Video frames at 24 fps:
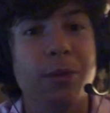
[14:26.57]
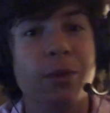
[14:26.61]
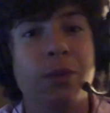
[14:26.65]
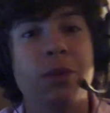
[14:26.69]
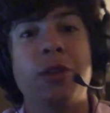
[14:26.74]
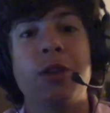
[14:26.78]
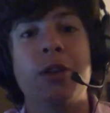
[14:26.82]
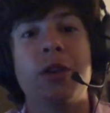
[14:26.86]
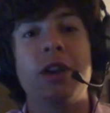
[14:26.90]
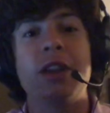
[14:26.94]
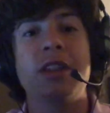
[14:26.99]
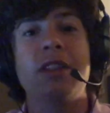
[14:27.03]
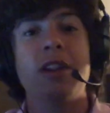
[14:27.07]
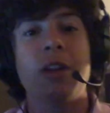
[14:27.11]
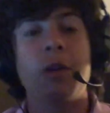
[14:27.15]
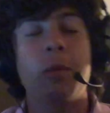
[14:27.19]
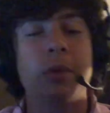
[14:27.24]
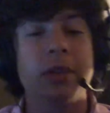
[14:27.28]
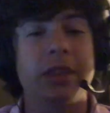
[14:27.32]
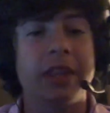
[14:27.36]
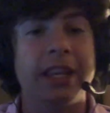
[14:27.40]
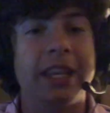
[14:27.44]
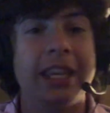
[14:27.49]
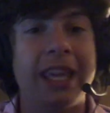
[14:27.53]
They're in there
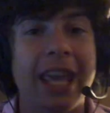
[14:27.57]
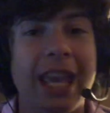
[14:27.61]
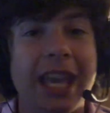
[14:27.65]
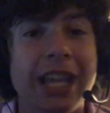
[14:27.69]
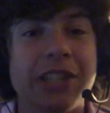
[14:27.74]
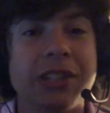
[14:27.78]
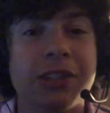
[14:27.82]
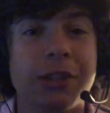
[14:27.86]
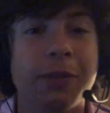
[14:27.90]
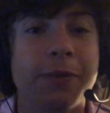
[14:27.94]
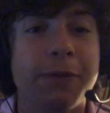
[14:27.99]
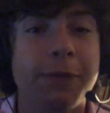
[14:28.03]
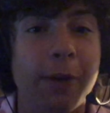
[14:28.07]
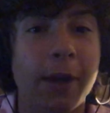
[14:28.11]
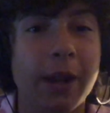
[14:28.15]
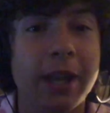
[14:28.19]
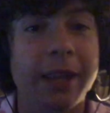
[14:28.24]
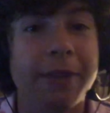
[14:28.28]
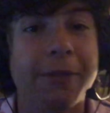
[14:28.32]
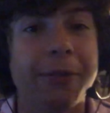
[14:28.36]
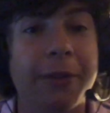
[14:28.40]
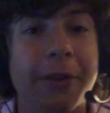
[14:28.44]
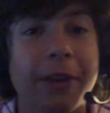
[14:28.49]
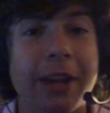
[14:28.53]
with the Kings. They're
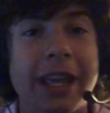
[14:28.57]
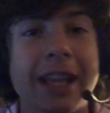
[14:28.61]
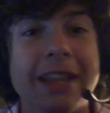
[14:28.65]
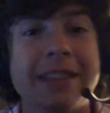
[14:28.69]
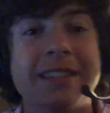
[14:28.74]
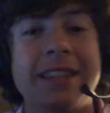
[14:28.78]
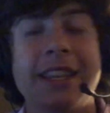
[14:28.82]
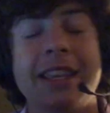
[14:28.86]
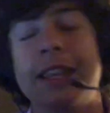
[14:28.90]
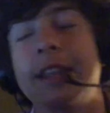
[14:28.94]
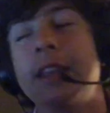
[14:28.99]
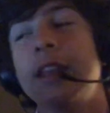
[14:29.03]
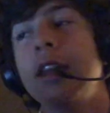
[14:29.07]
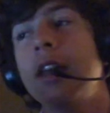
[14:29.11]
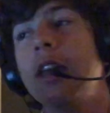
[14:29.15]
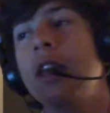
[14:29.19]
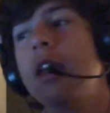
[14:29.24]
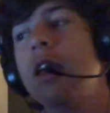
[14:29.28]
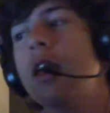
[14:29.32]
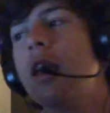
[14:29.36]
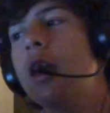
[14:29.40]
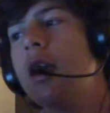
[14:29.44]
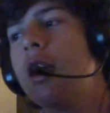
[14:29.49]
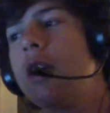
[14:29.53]
fighting for an 8 seed.
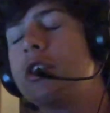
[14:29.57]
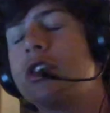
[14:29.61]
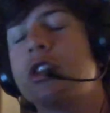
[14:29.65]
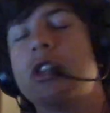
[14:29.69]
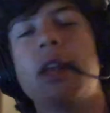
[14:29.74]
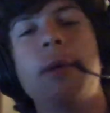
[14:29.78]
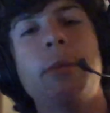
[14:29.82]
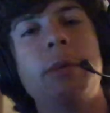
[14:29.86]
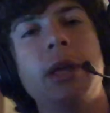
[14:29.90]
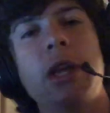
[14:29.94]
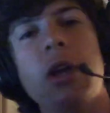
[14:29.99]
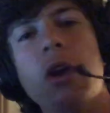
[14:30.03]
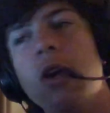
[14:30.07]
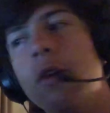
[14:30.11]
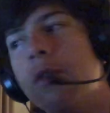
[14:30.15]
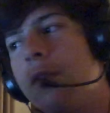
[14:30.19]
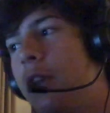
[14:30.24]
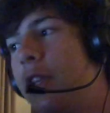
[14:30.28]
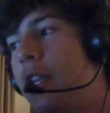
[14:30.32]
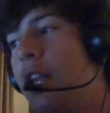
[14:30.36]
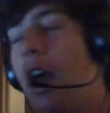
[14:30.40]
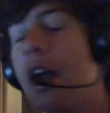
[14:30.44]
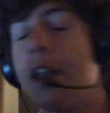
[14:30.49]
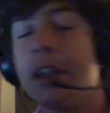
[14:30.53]
So then we go over
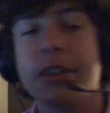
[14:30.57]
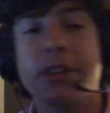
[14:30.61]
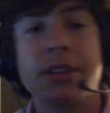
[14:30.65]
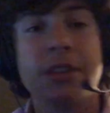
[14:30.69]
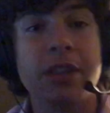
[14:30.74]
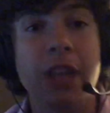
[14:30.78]
Giannis.